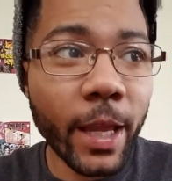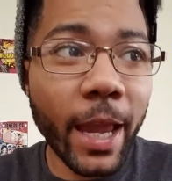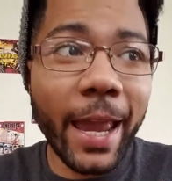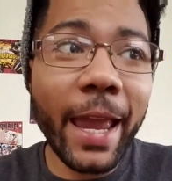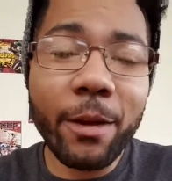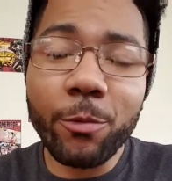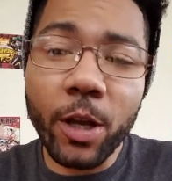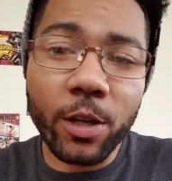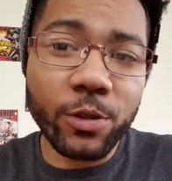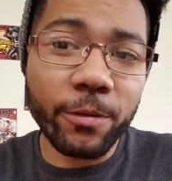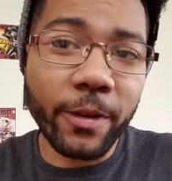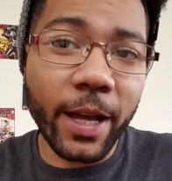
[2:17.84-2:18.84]
and we
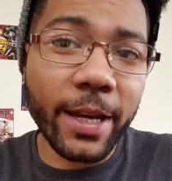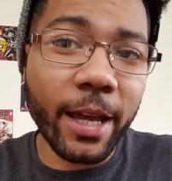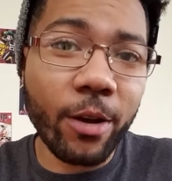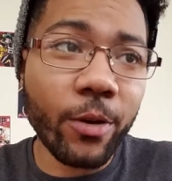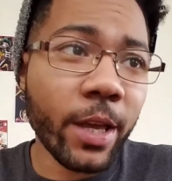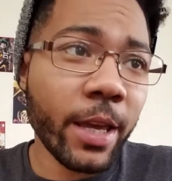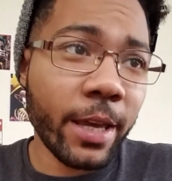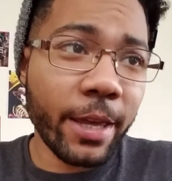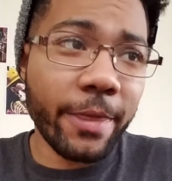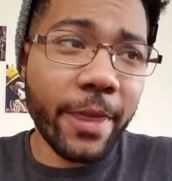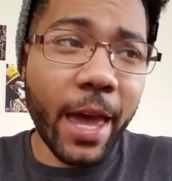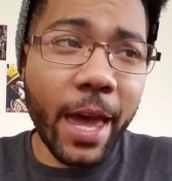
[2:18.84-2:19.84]
also find out
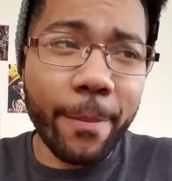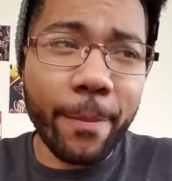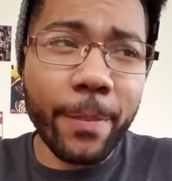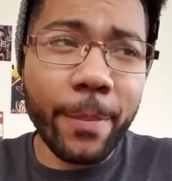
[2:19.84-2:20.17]
that